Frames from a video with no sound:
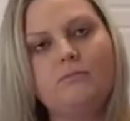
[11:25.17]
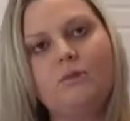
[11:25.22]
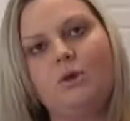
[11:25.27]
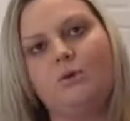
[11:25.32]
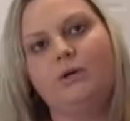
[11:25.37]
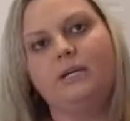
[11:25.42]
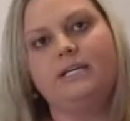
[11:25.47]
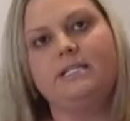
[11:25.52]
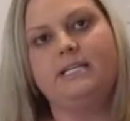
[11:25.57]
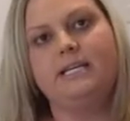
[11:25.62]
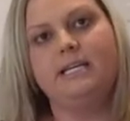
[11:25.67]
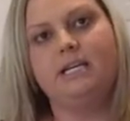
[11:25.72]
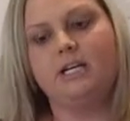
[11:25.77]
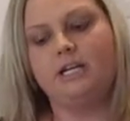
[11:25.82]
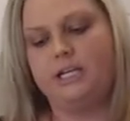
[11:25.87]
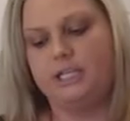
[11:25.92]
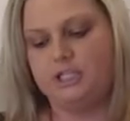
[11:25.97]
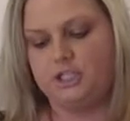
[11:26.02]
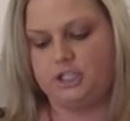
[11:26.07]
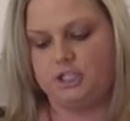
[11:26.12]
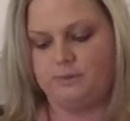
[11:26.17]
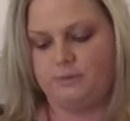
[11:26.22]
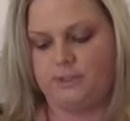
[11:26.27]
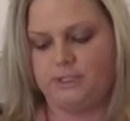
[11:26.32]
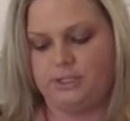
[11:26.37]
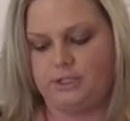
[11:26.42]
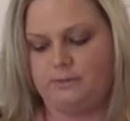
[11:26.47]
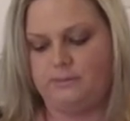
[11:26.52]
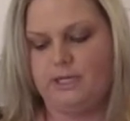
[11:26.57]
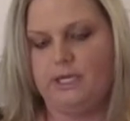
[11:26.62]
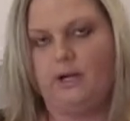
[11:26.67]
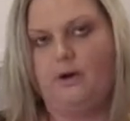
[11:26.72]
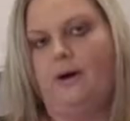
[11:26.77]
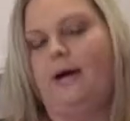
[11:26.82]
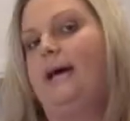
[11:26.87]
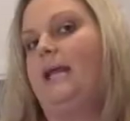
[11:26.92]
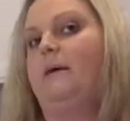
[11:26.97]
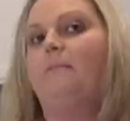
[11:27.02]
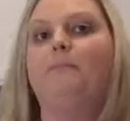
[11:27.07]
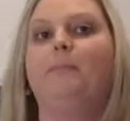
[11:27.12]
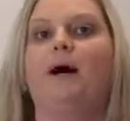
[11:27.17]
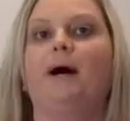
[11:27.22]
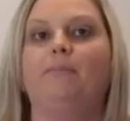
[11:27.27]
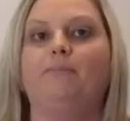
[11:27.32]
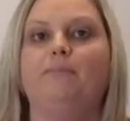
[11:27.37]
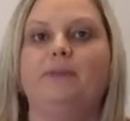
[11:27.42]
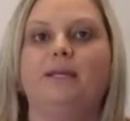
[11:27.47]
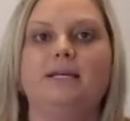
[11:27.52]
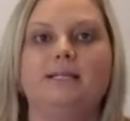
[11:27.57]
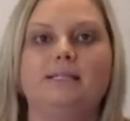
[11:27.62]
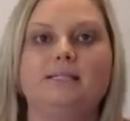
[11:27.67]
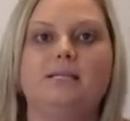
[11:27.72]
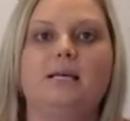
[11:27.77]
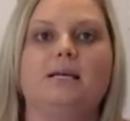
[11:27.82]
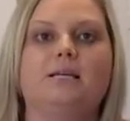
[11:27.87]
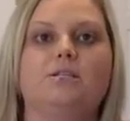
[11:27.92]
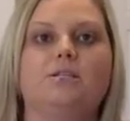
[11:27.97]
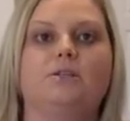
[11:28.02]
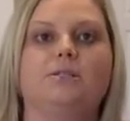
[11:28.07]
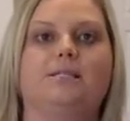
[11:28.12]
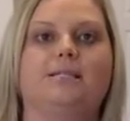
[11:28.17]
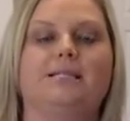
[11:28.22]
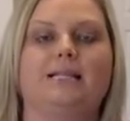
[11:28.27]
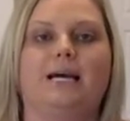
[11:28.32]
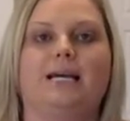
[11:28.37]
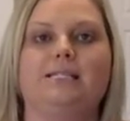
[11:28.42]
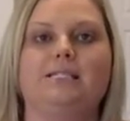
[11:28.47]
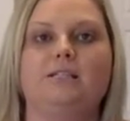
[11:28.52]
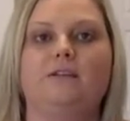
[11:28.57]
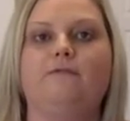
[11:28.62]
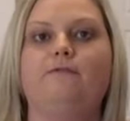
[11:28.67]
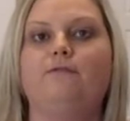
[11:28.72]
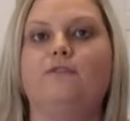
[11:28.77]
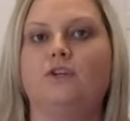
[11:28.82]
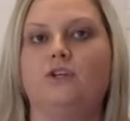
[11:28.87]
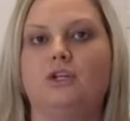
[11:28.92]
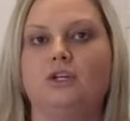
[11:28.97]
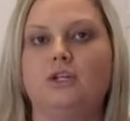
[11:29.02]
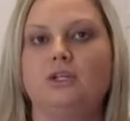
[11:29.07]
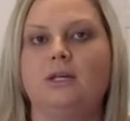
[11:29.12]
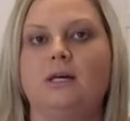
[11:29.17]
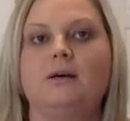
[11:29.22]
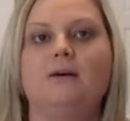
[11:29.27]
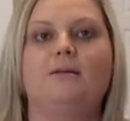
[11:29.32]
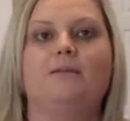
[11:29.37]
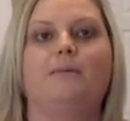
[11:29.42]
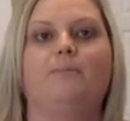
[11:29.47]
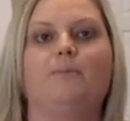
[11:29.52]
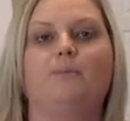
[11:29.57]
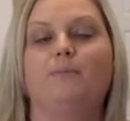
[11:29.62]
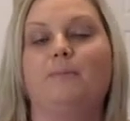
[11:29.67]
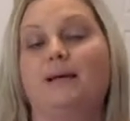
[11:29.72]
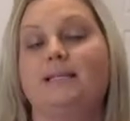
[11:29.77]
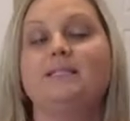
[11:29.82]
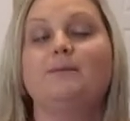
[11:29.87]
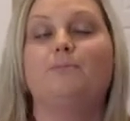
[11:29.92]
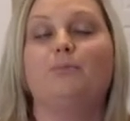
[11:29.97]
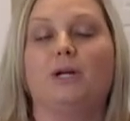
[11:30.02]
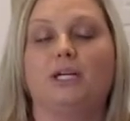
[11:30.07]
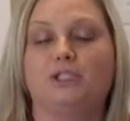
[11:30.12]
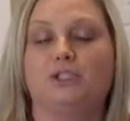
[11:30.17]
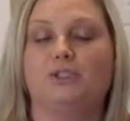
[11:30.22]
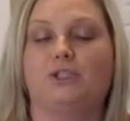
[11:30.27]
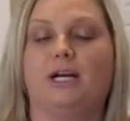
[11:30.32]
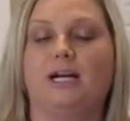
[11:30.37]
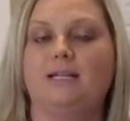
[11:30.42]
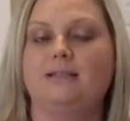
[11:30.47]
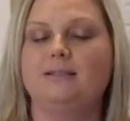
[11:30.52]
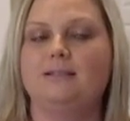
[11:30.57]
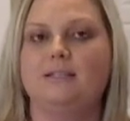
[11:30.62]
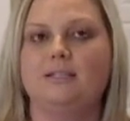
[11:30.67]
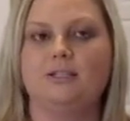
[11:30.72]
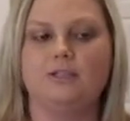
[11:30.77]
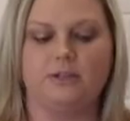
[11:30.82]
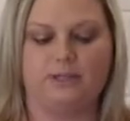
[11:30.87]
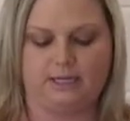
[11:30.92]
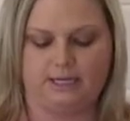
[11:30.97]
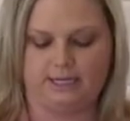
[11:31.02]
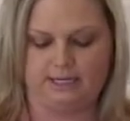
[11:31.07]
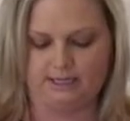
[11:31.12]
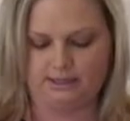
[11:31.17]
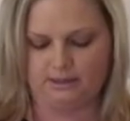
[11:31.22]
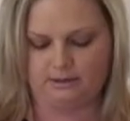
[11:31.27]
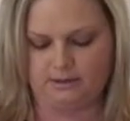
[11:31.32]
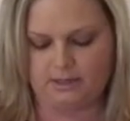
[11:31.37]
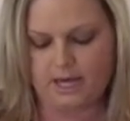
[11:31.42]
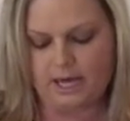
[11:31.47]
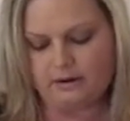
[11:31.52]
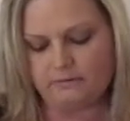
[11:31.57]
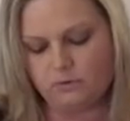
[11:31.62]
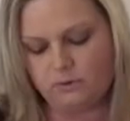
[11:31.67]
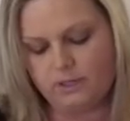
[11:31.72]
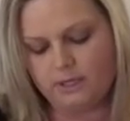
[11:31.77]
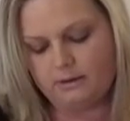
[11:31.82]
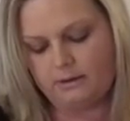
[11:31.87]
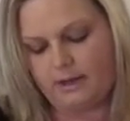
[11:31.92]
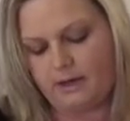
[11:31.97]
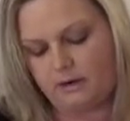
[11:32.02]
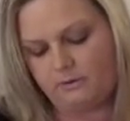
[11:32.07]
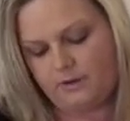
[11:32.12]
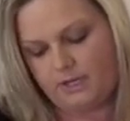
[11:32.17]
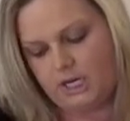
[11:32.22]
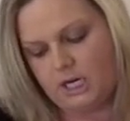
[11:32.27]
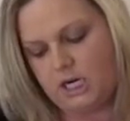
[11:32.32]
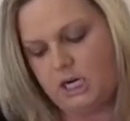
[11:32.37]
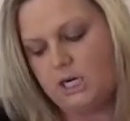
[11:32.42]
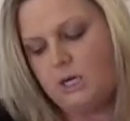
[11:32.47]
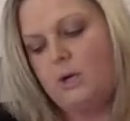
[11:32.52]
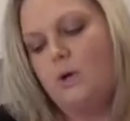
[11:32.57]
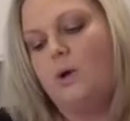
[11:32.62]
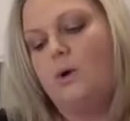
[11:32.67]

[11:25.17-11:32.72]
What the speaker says: We're gonna take our kitchen spritzer. I'm gonna go ahead and pump this so it's nice and full, nice and pressurized, so that I can get a lot of oil out of here.